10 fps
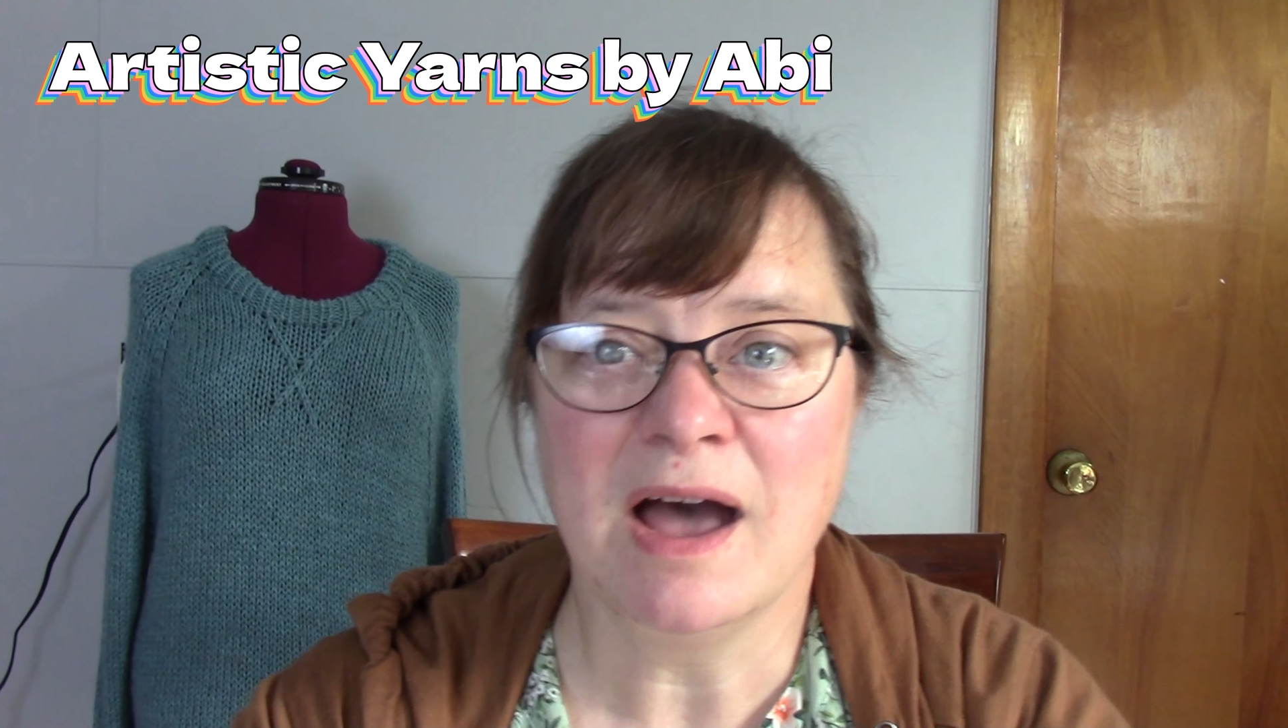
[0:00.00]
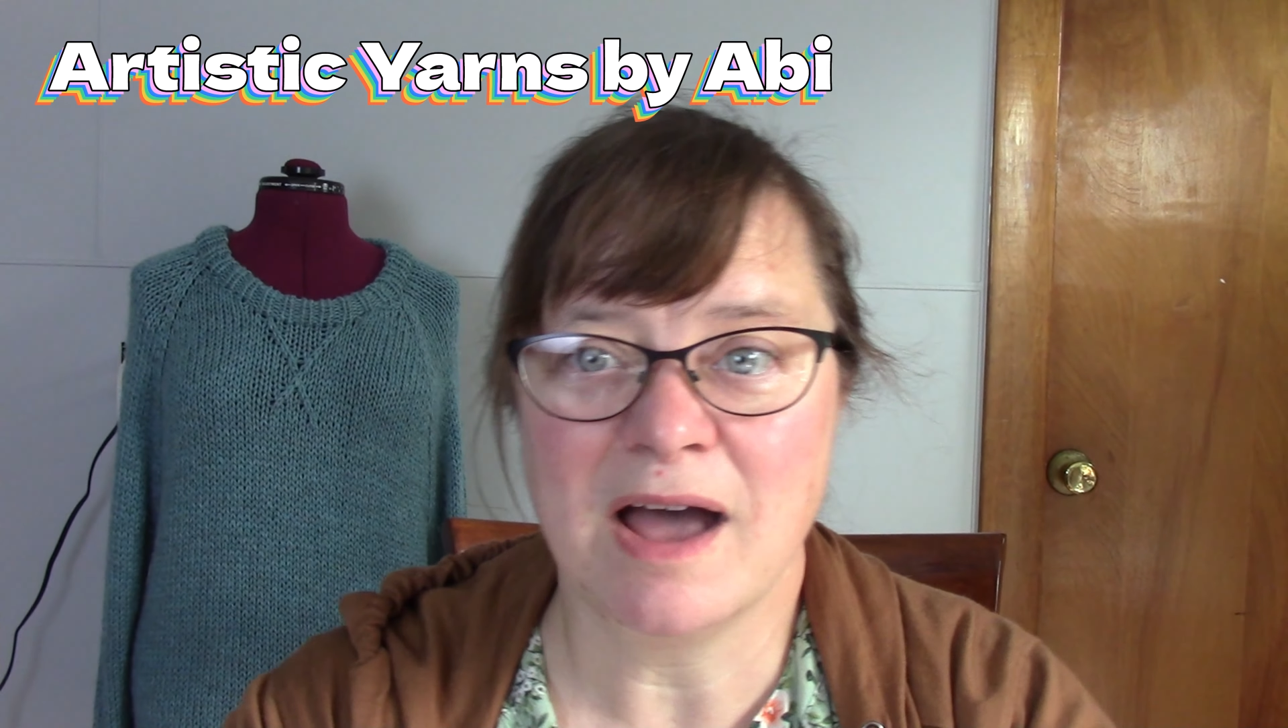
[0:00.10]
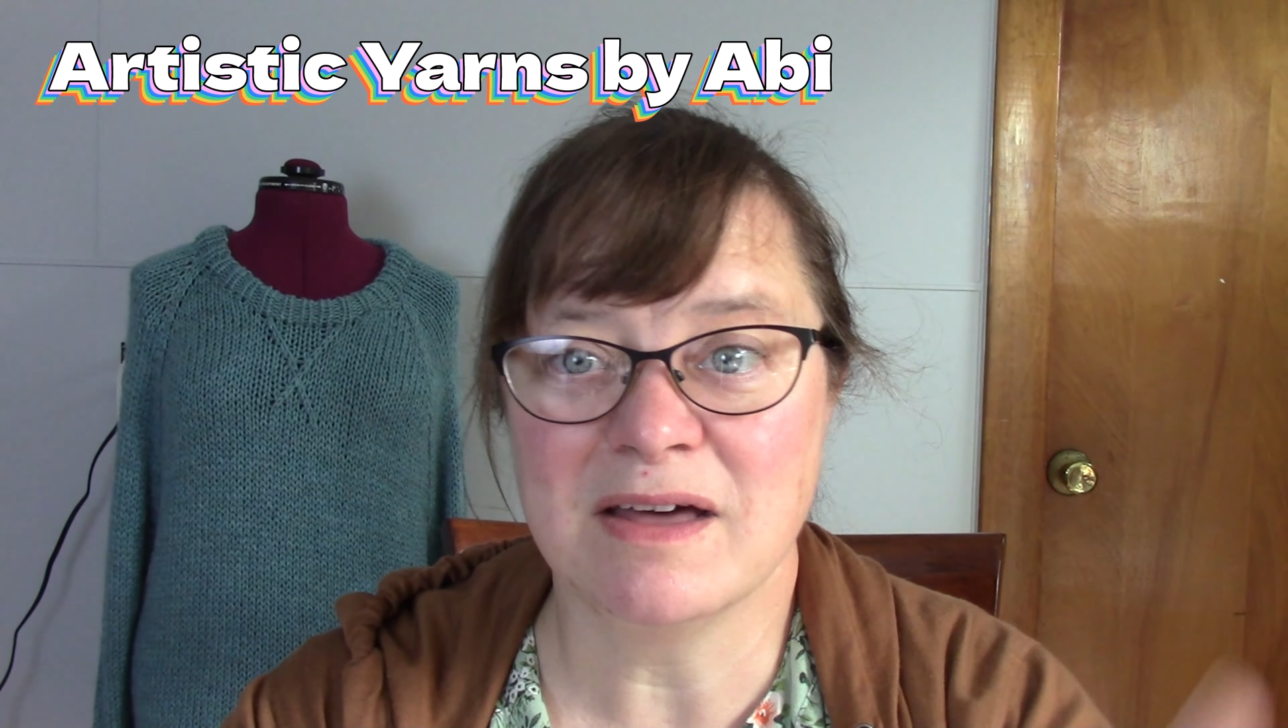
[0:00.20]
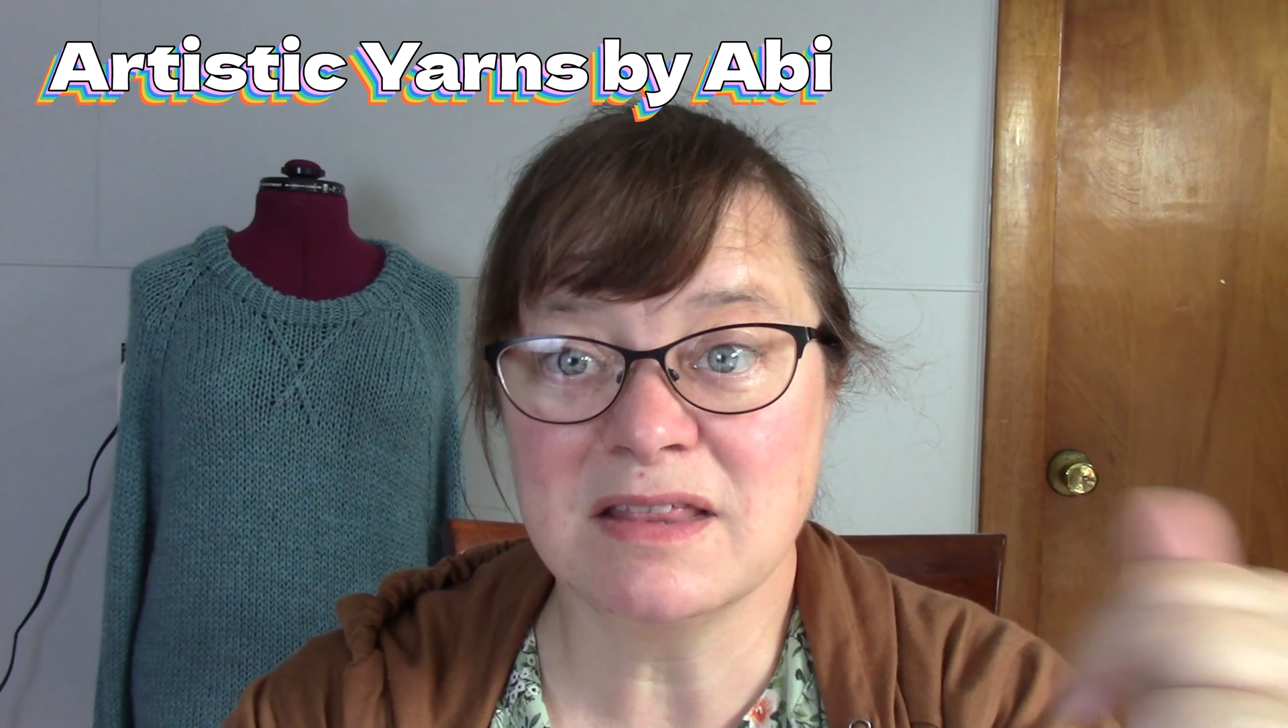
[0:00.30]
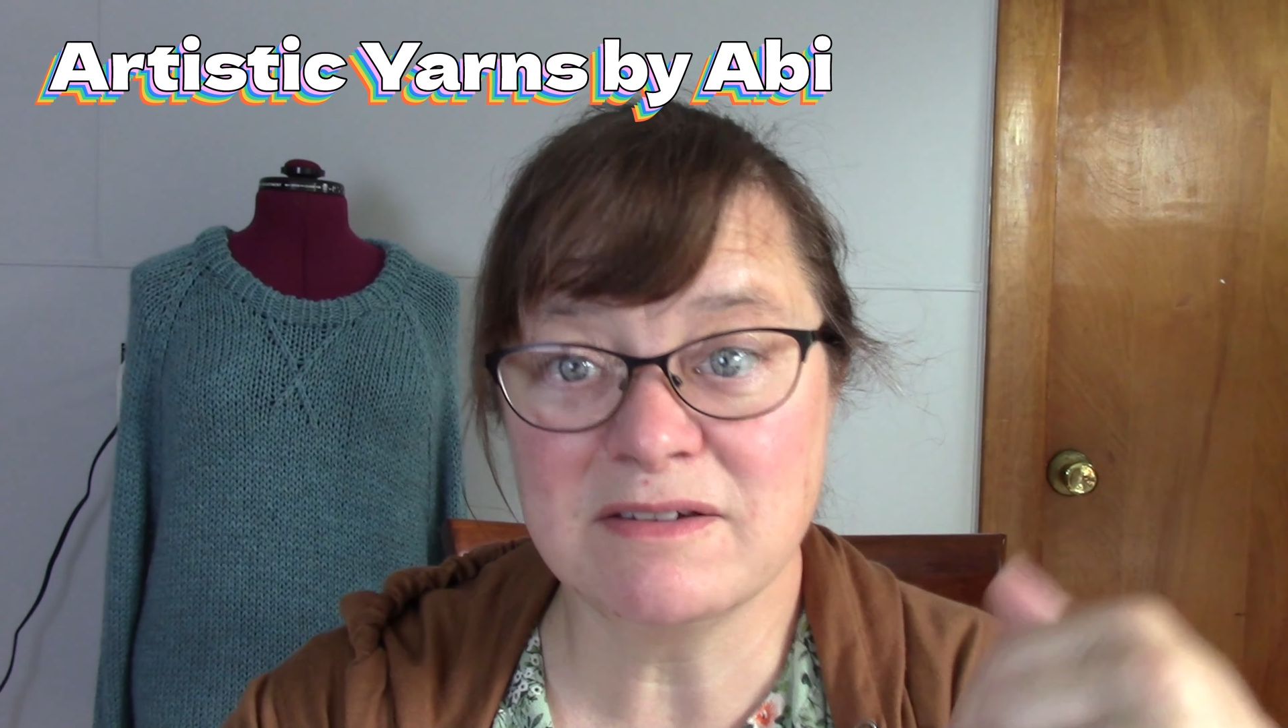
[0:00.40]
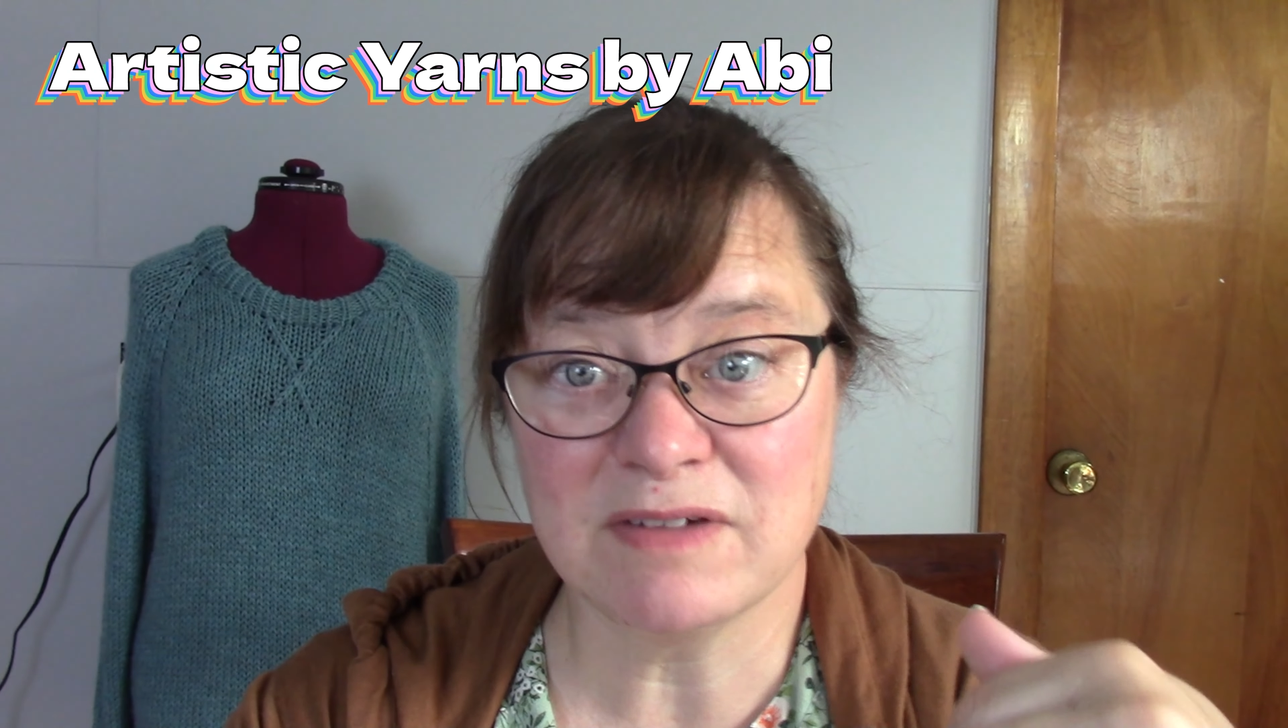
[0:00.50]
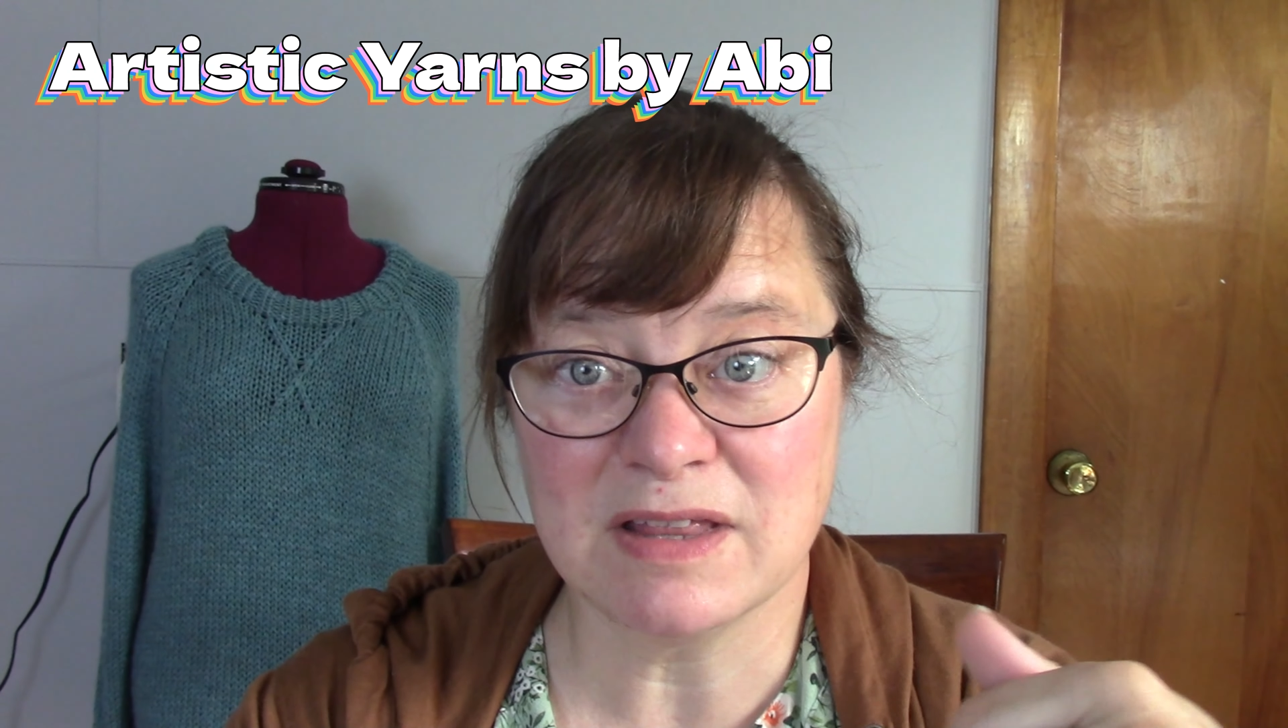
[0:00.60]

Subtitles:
I'll leave a